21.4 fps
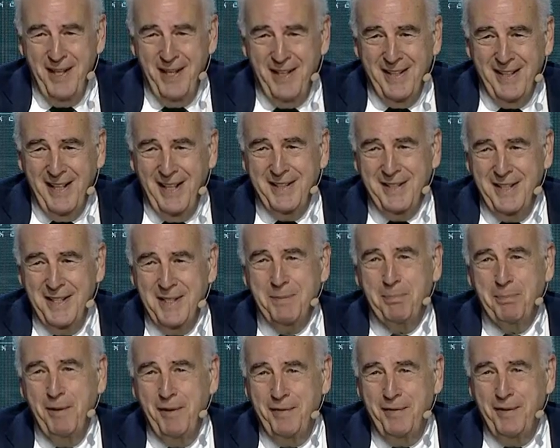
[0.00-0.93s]
That
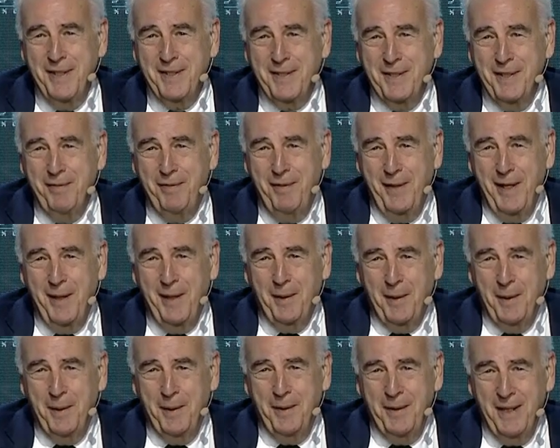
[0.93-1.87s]
is Professor
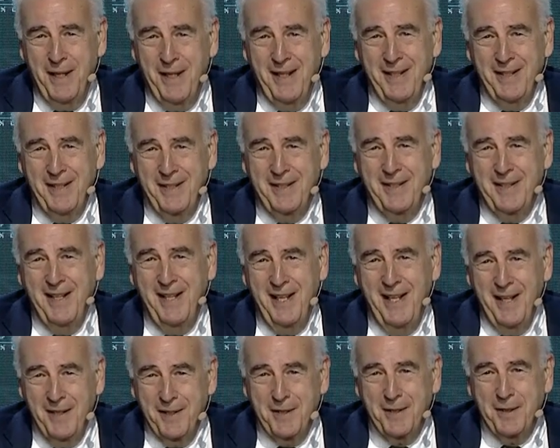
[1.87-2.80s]
Flahault and
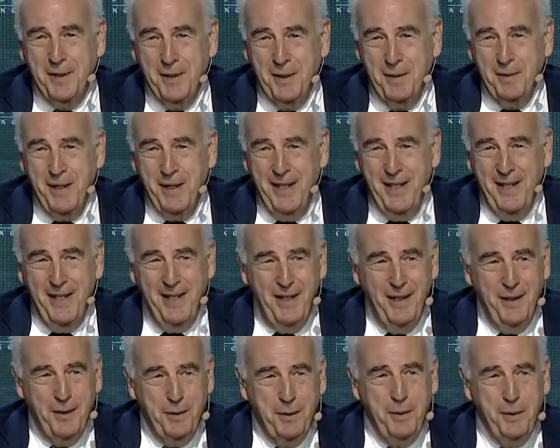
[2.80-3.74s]
Els
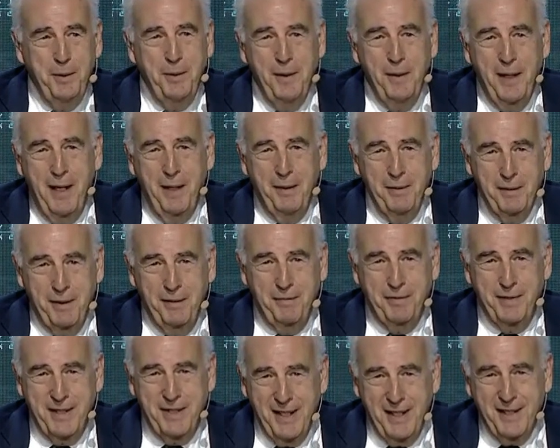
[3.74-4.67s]
Torelli. 2 out
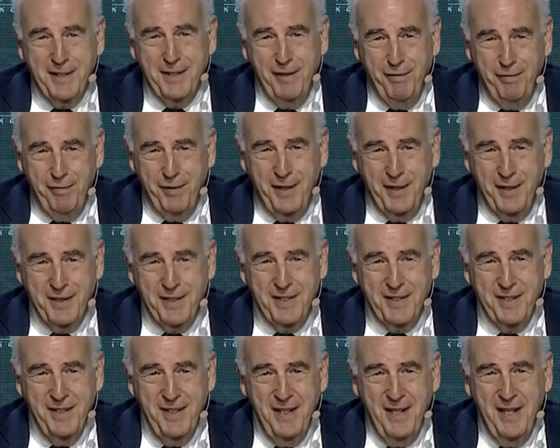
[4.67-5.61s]
of 6 of
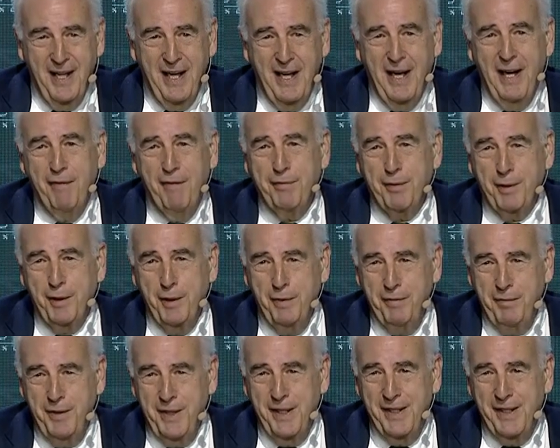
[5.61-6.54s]
us have
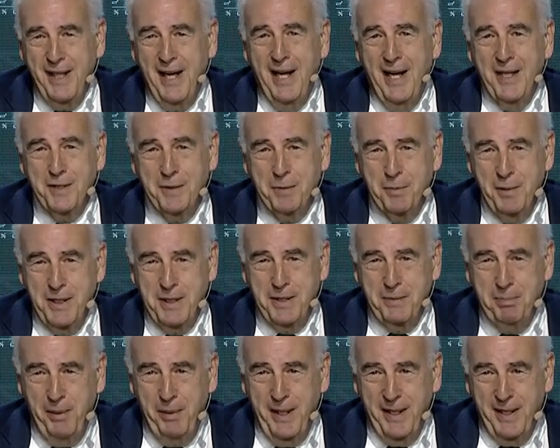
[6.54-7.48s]
COVID as we
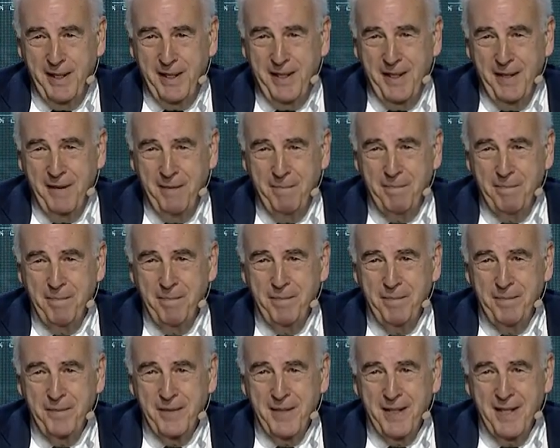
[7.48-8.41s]
speak.
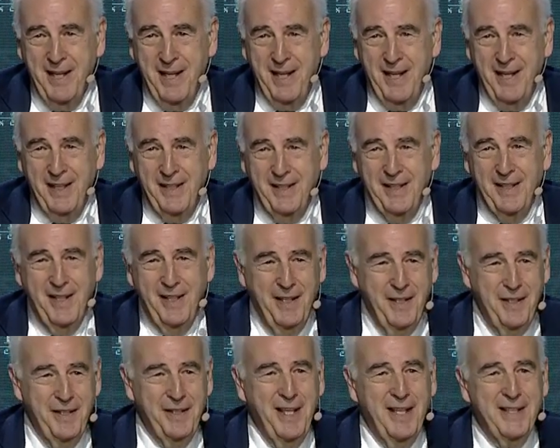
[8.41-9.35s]
And
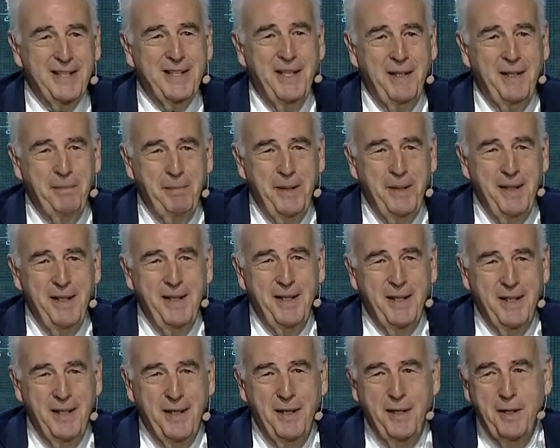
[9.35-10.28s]
that can be
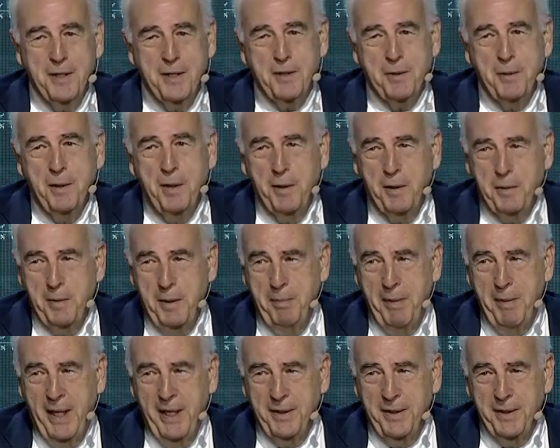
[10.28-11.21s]
a strong
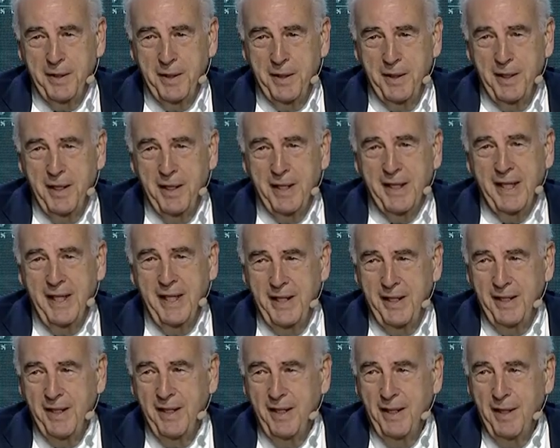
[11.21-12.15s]
reminder
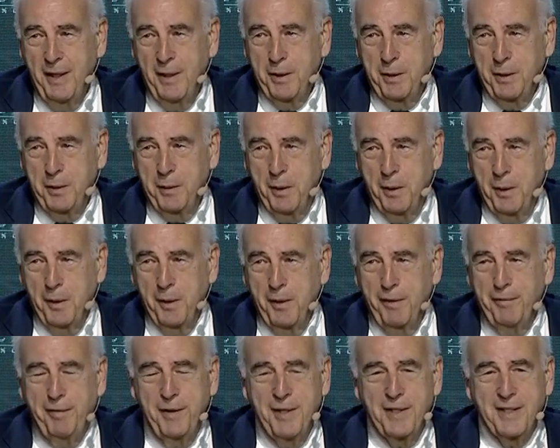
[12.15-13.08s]
again to all
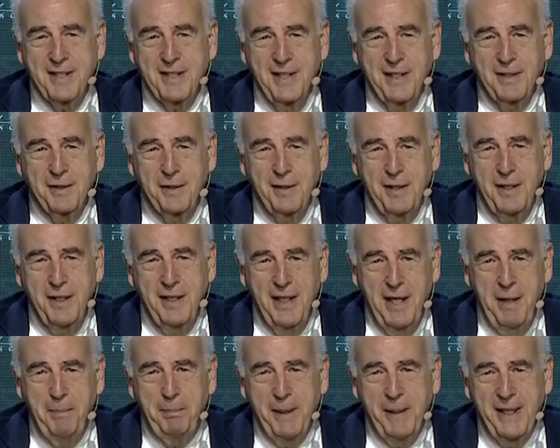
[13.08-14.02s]
of us that the
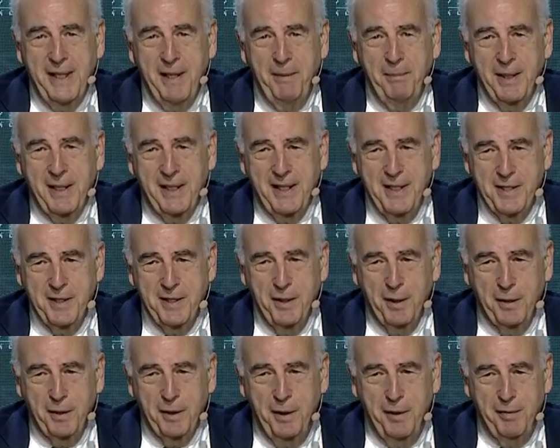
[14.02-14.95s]
epidemic is
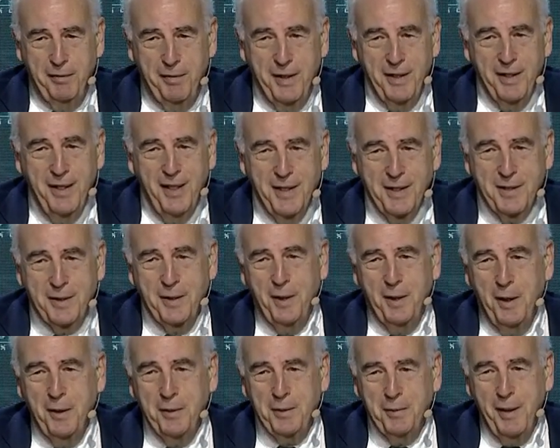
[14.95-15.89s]
not over. So
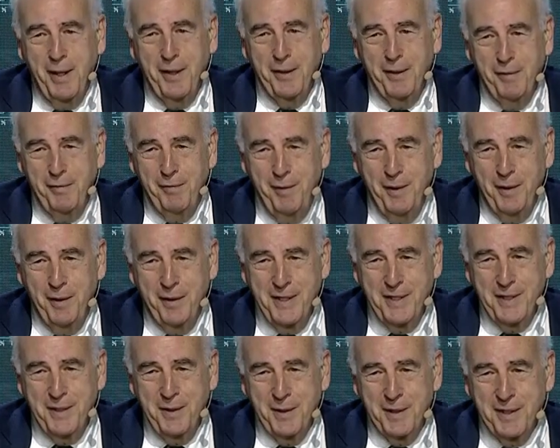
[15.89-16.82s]
Antoine, the floor
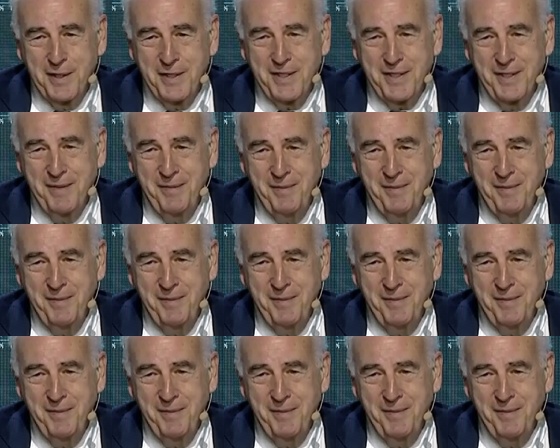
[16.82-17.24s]
is yours.